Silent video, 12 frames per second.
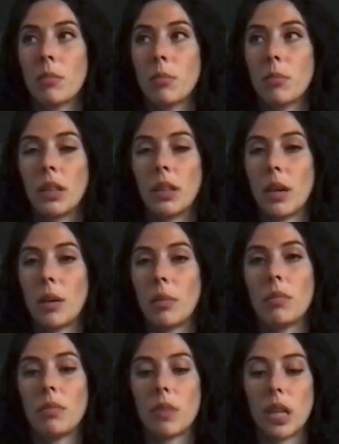PLM,
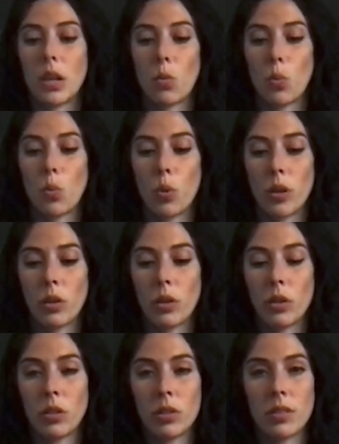like
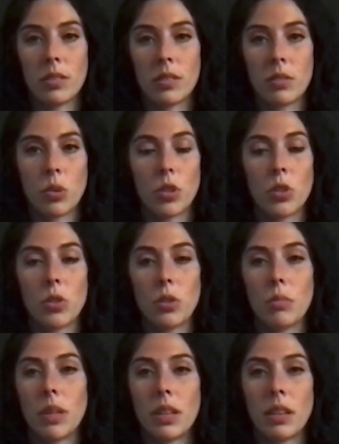we'll do a
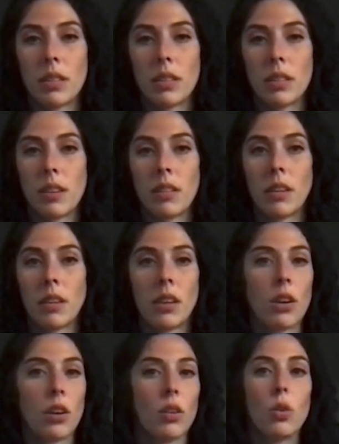meeting and say like,
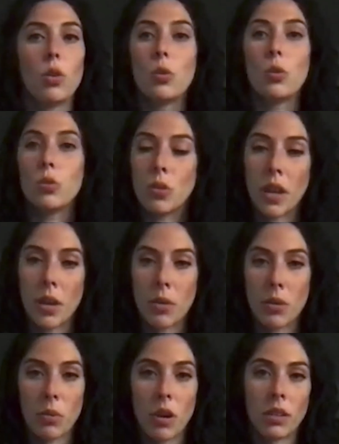who's okay with
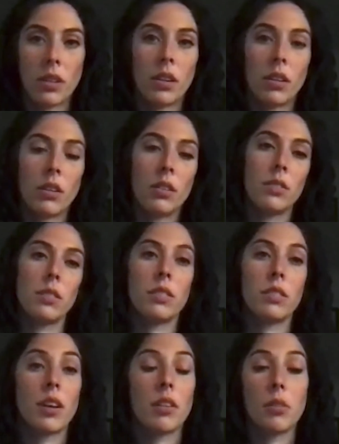what? Like, is the
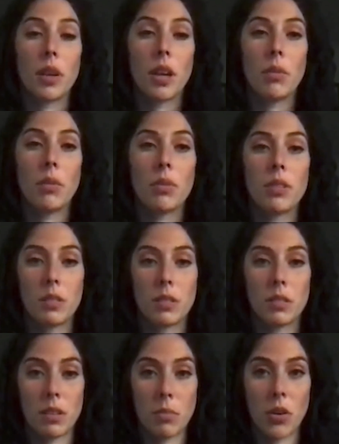designer okay with this
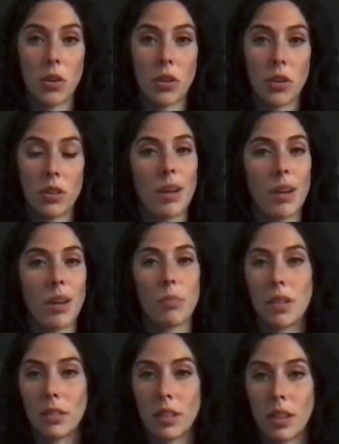component not
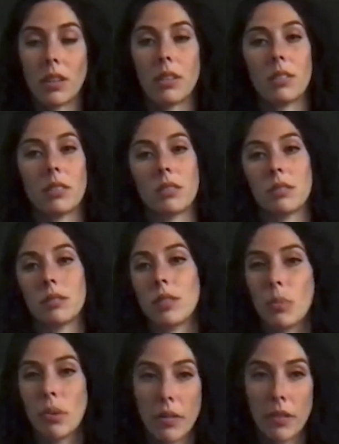being like a
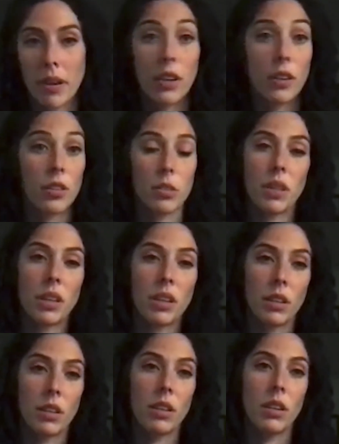bright red or something?